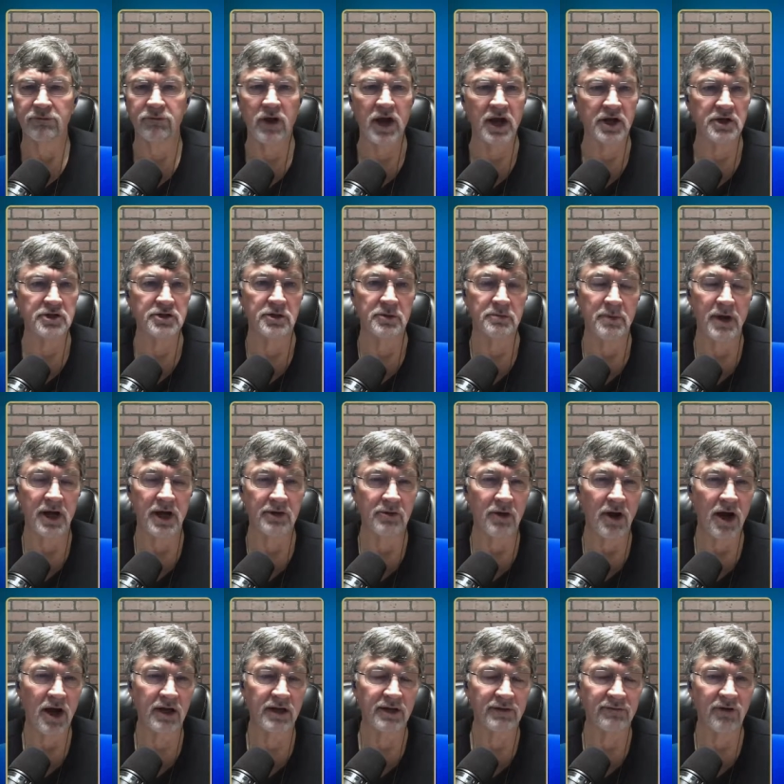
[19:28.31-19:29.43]
a fractured
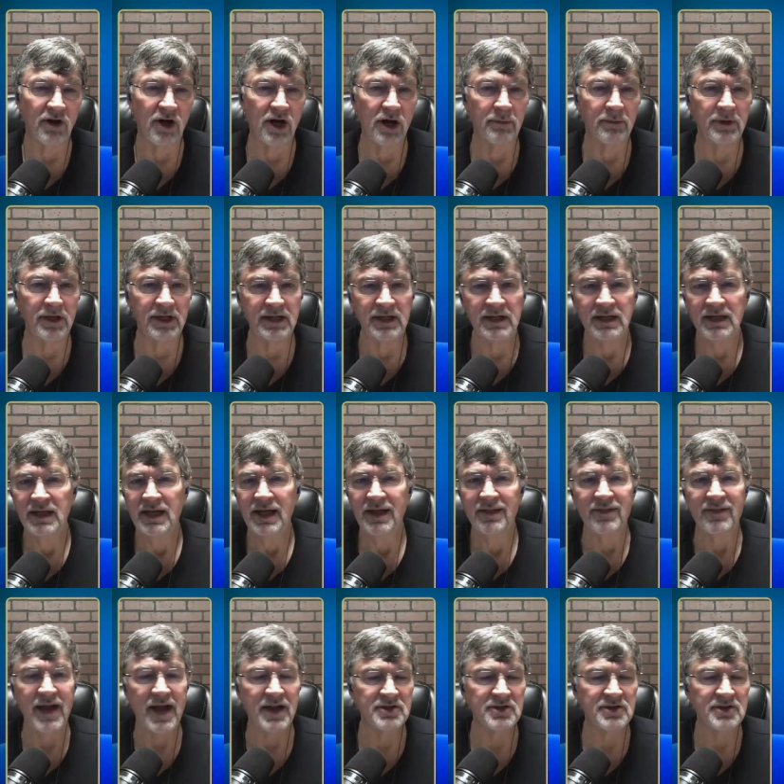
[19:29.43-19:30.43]
bedrock environment.